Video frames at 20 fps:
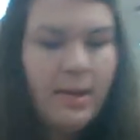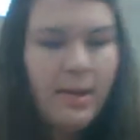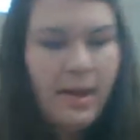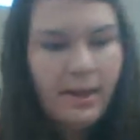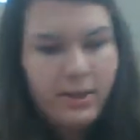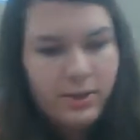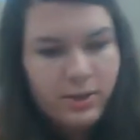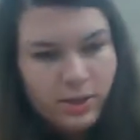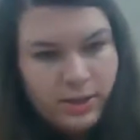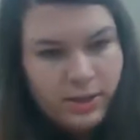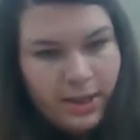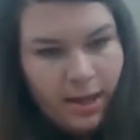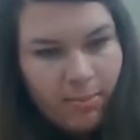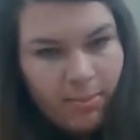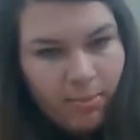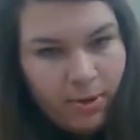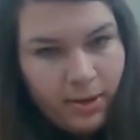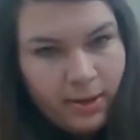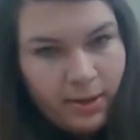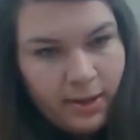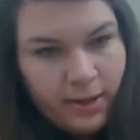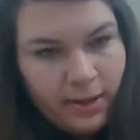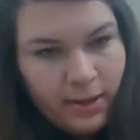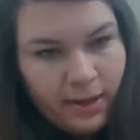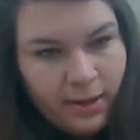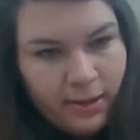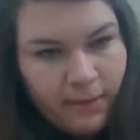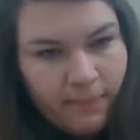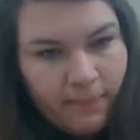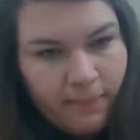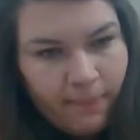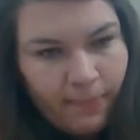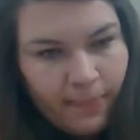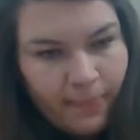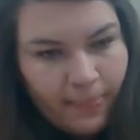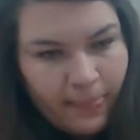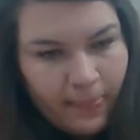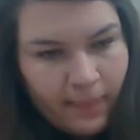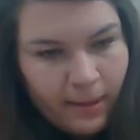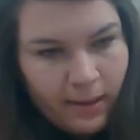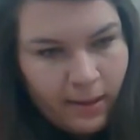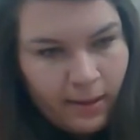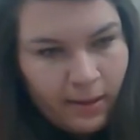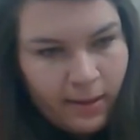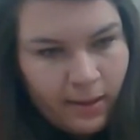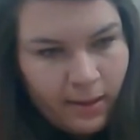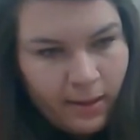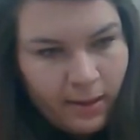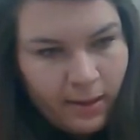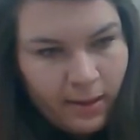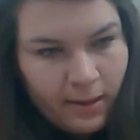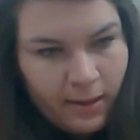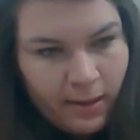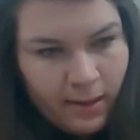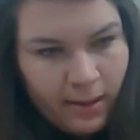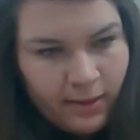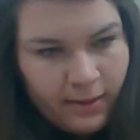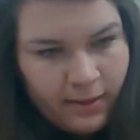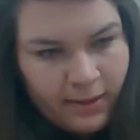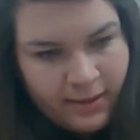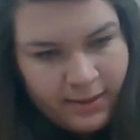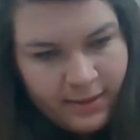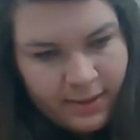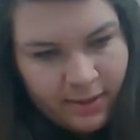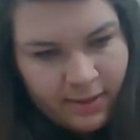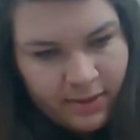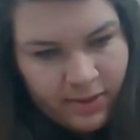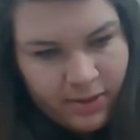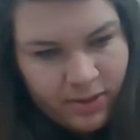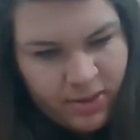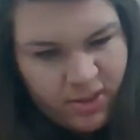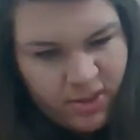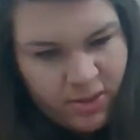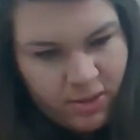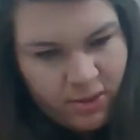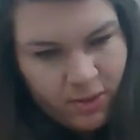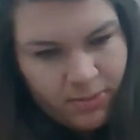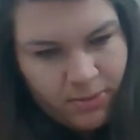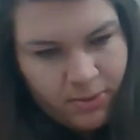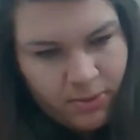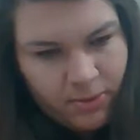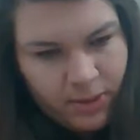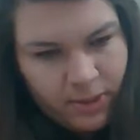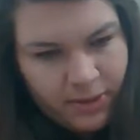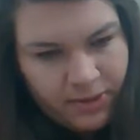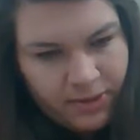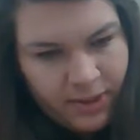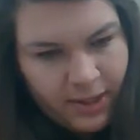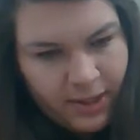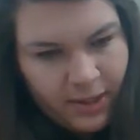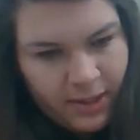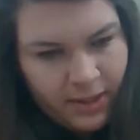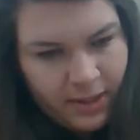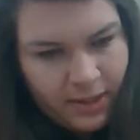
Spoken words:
extra tap water here, and these cylinders just go up to 100.